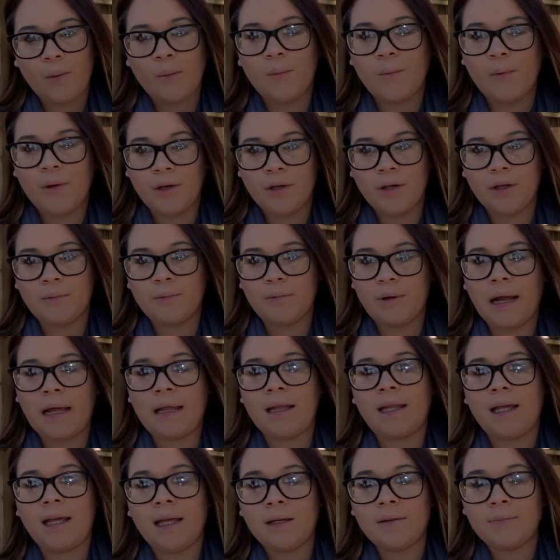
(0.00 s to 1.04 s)
William
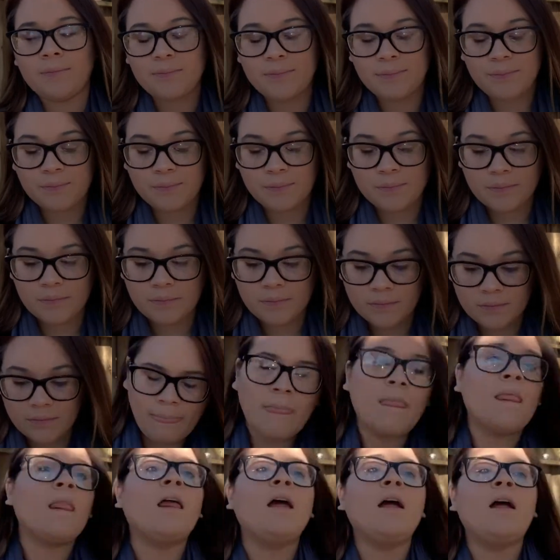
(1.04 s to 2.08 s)
Riley.
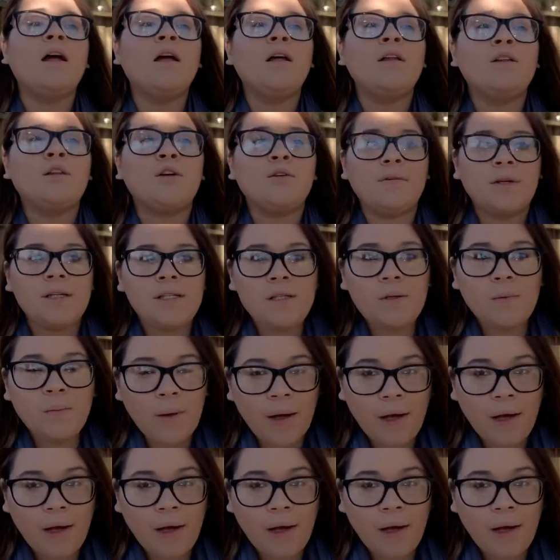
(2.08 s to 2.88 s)
The reason why